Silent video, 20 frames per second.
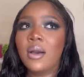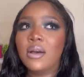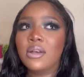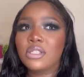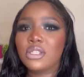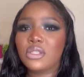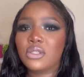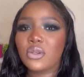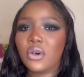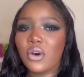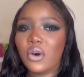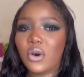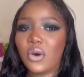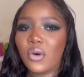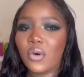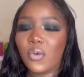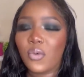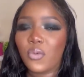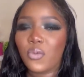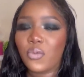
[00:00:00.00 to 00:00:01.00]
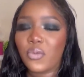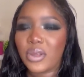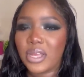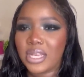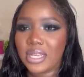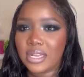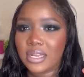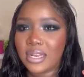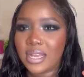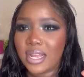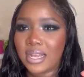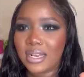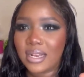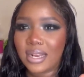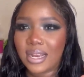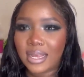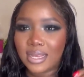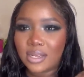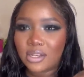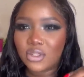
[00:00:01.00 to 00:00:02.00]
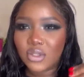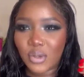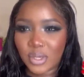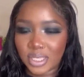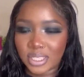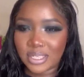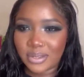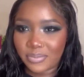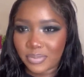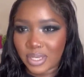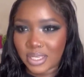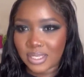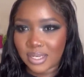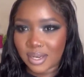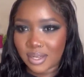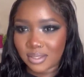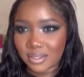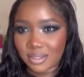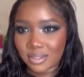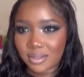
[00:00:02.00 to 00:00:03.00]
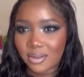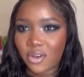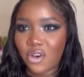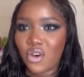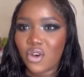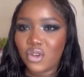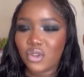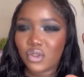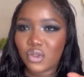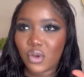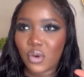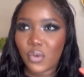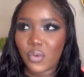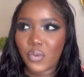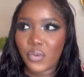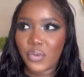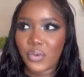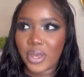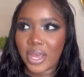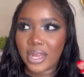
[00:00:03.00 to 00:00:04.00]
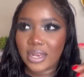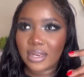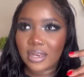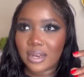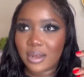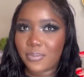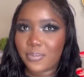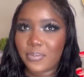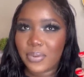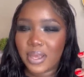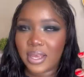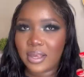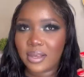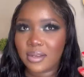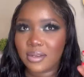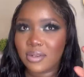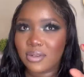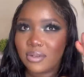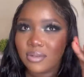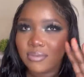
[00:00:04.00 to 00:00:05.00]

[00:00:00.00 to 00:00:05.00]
So we needed like 20 meters, so we ended up paying,